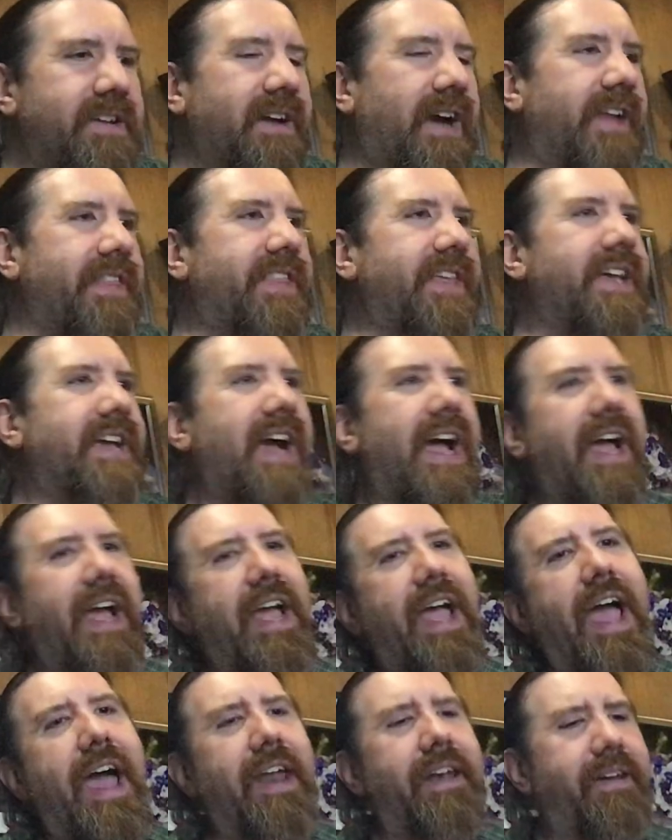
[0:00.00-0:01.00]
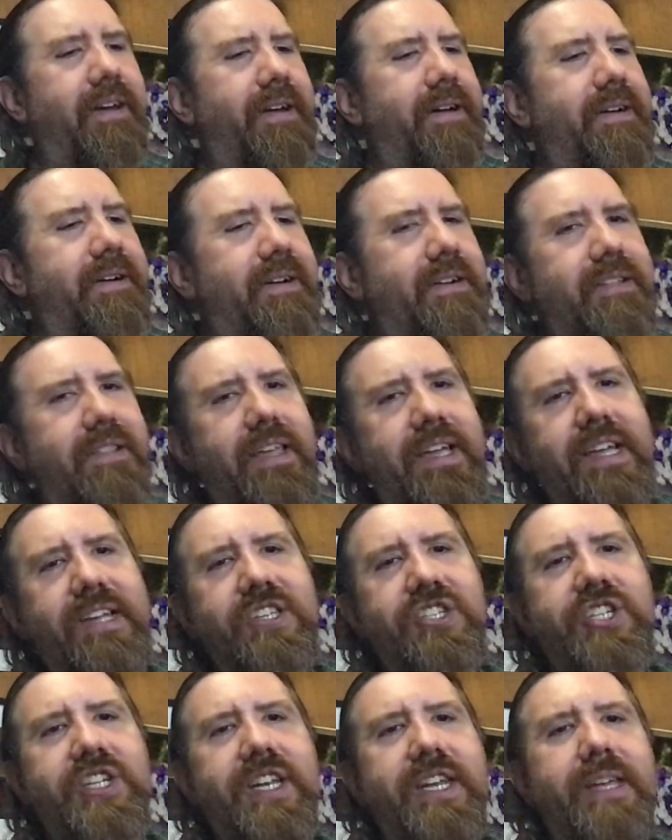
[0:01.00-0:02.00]
I think I had a
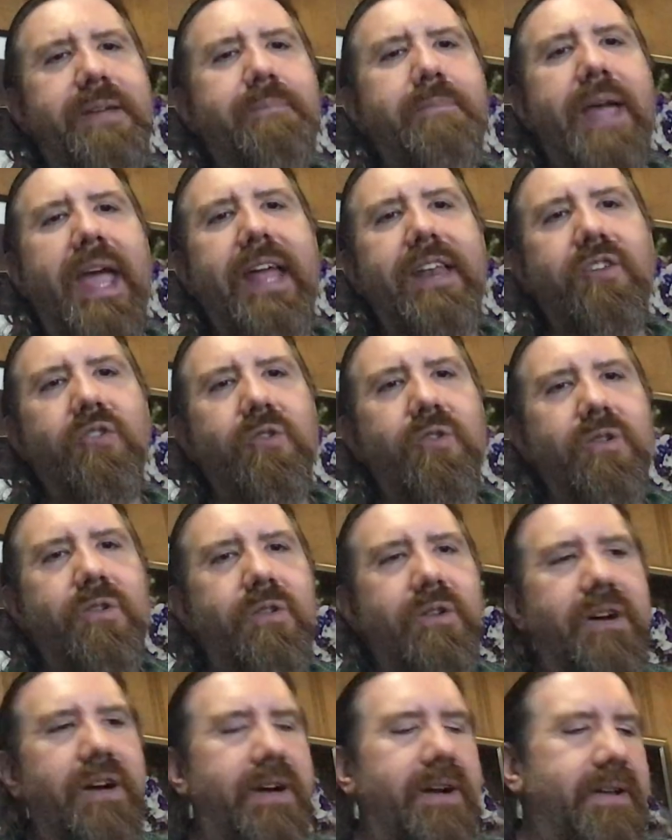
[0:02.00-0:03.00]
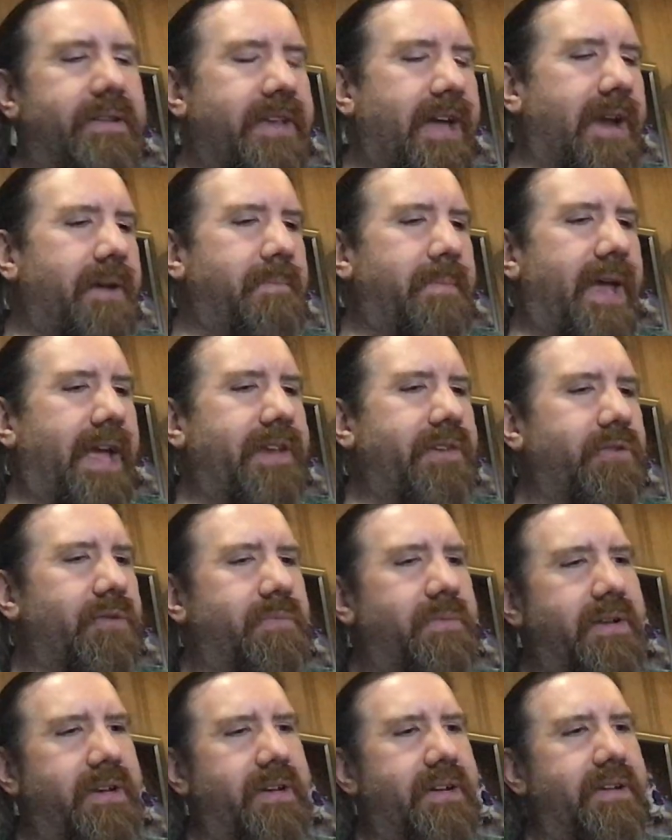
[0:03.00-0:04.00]
shitty manual, not a
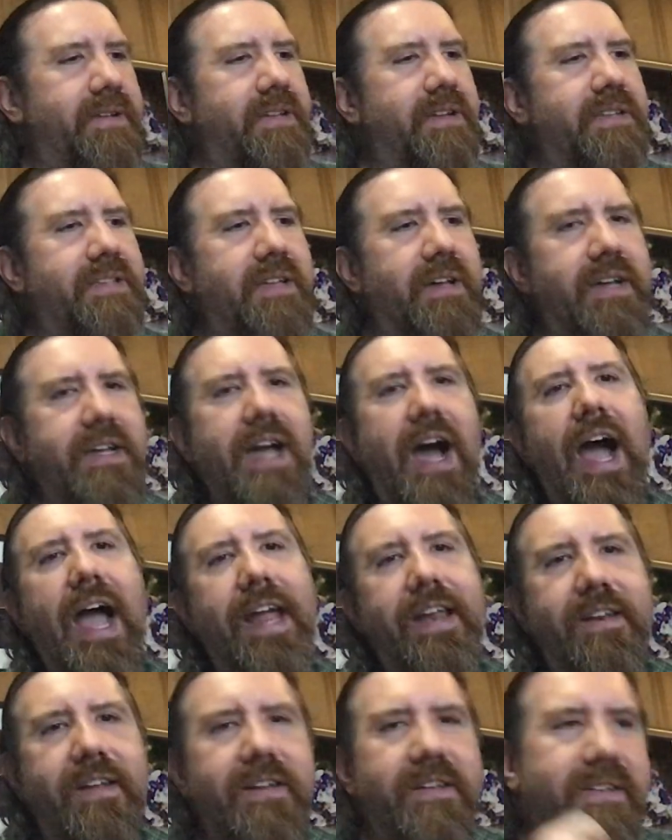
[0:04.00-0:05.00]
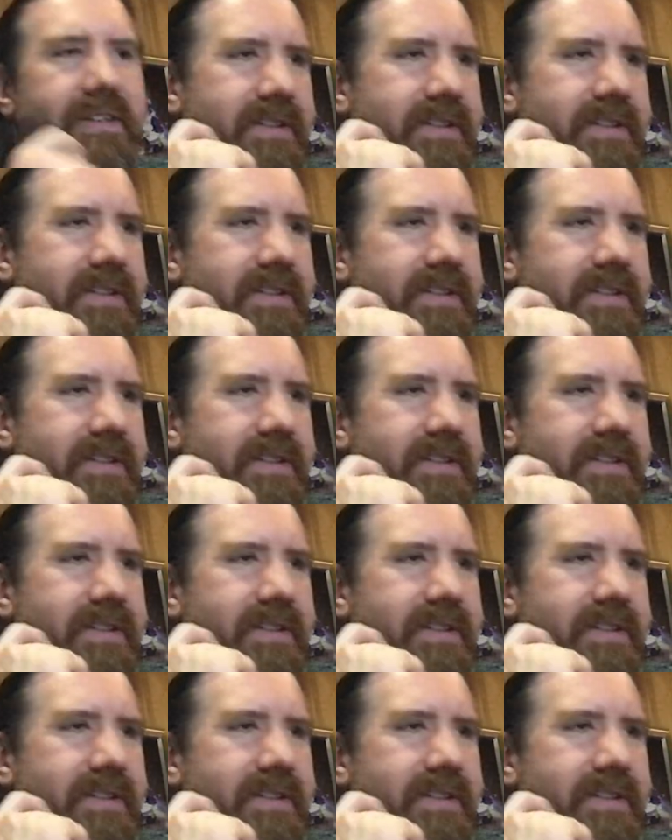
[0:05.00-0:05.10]
manual, but a guide,